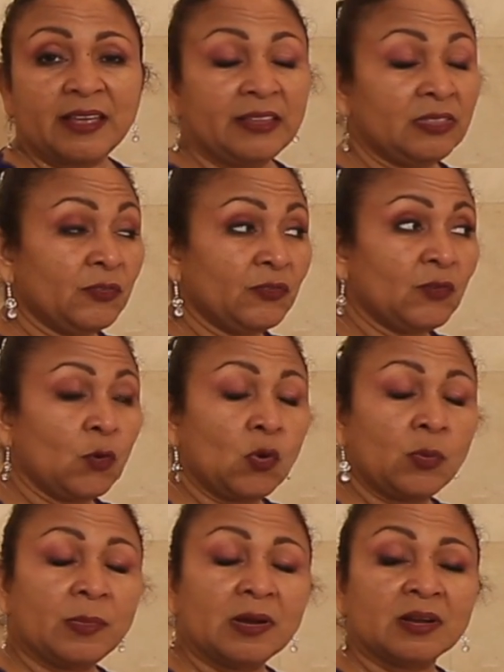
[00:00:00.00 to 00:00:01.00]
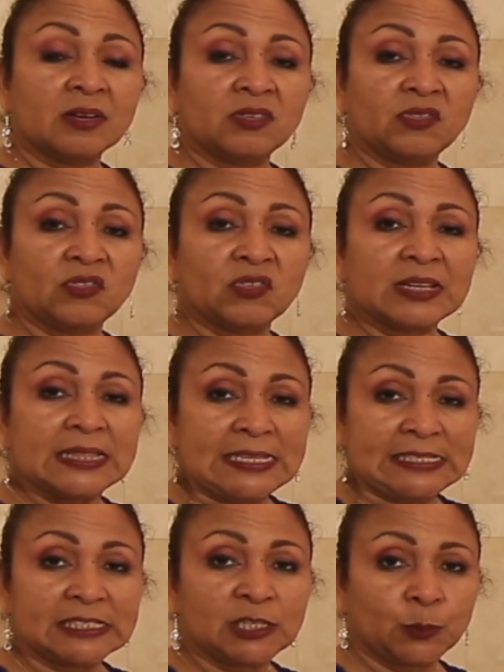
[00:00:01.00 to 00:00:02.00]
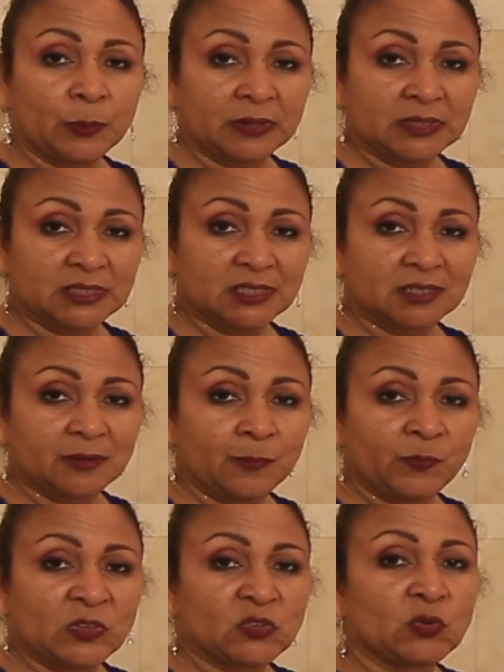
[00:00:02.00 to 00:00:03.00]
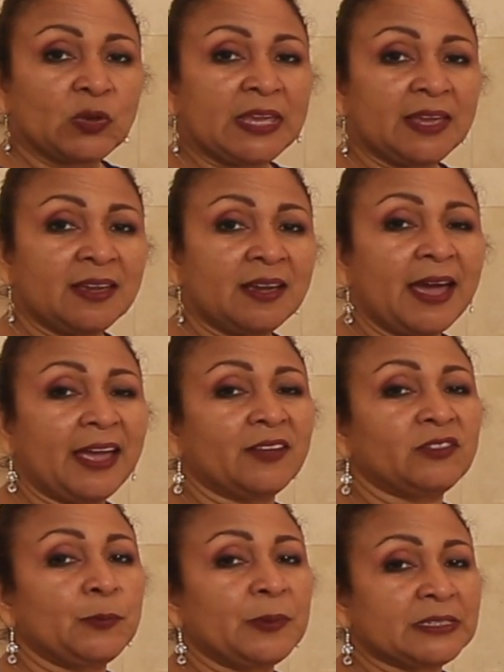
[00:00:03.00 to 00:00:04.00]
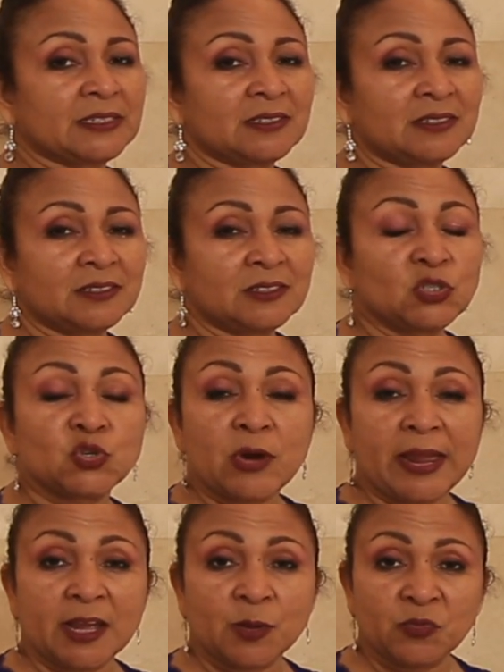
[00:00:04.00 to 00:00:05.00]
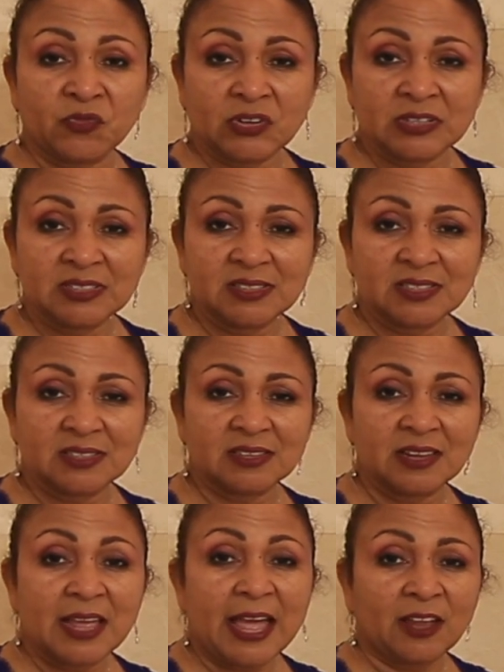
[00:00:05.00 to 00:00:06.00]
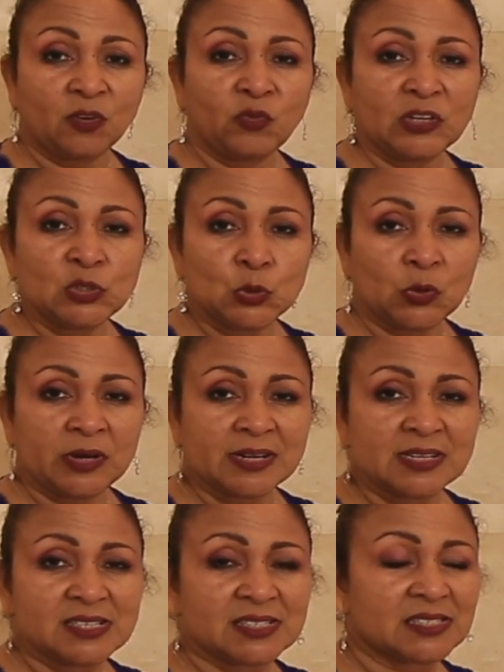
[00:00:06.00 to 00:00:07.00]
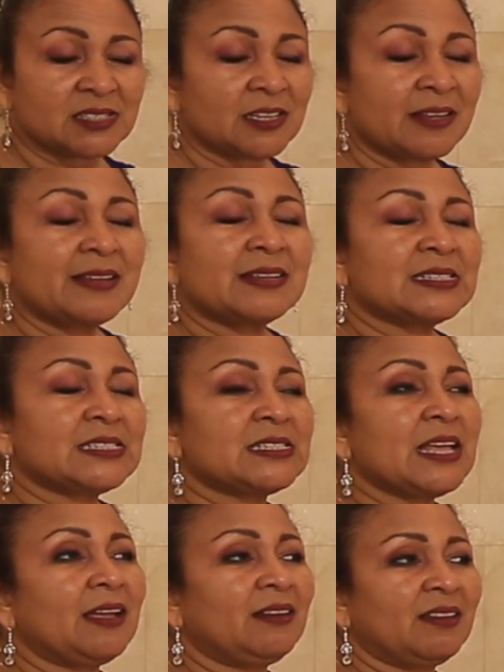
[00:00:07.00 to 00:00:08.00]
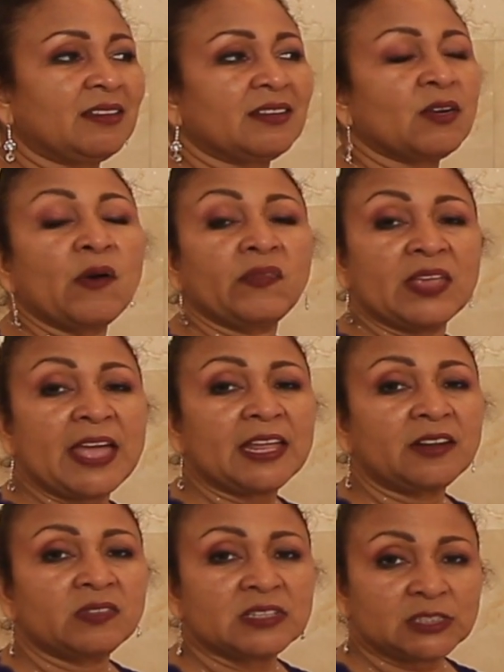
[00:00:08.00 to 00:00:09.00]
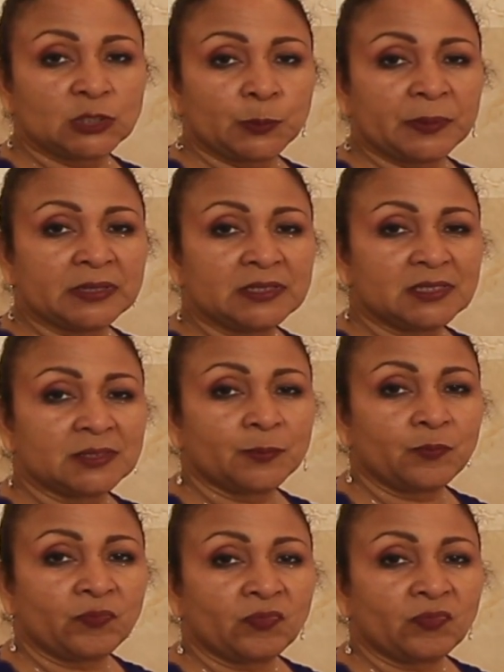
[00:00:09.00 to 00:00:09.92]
in the form of the serpent. So here I have depicted her triumphant and victorious, standing on the head of the serpent